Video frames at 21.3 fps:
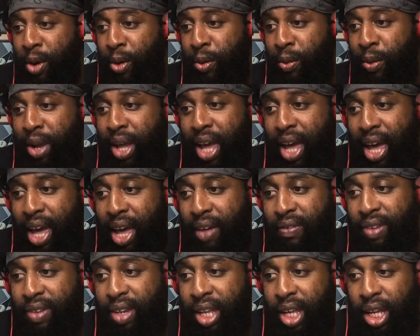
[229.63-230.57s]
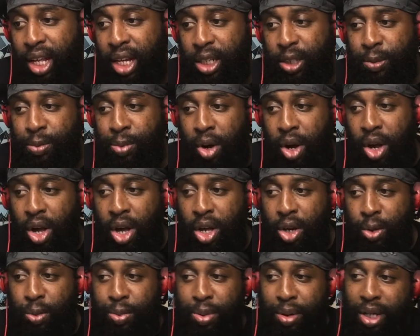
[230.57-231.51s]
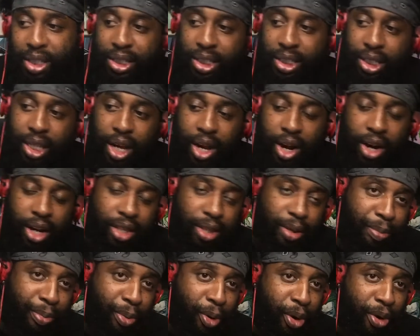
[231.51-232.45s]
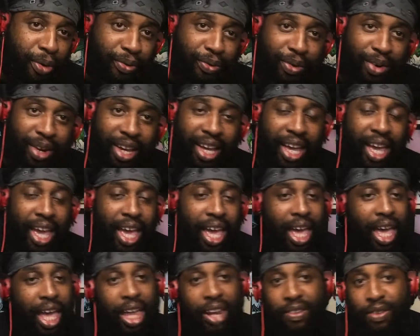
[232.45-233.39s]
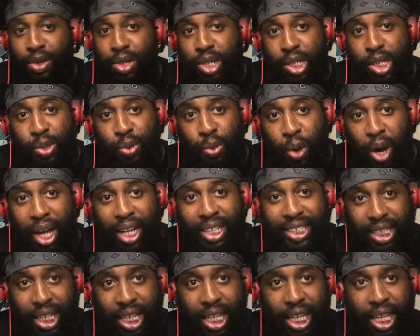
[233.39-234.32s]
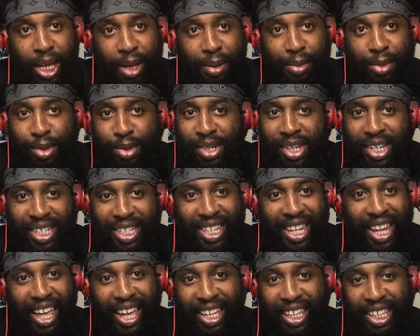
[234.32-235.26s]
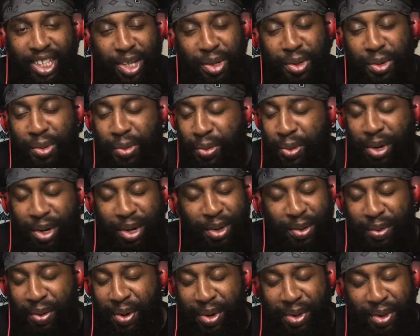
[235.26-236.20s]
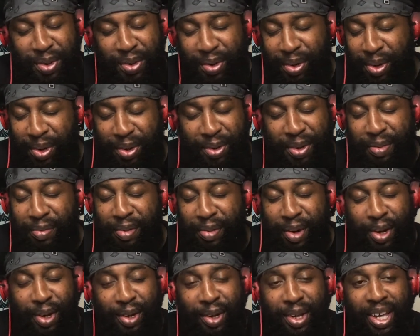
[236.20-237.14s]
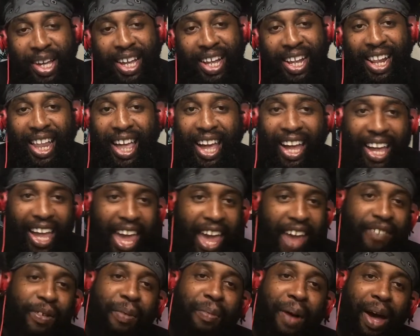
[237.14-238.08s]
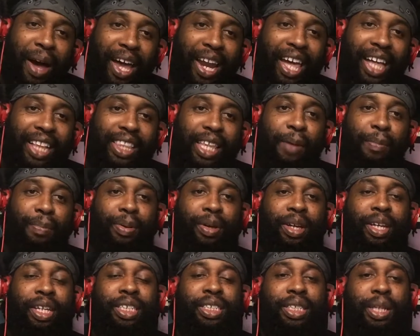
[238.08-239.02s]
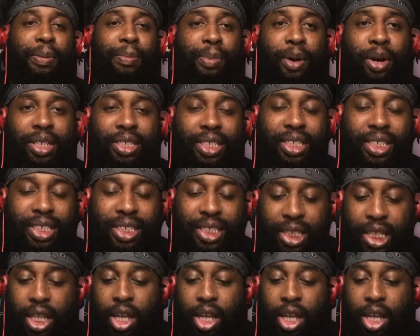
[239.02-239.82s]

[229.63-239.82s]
We have Nicholas Braun who plays Derek, the boyfriend, and if you just watching him, you just like, dude, what what are you doing, bro? Like everybody, I think plays their parts to the T.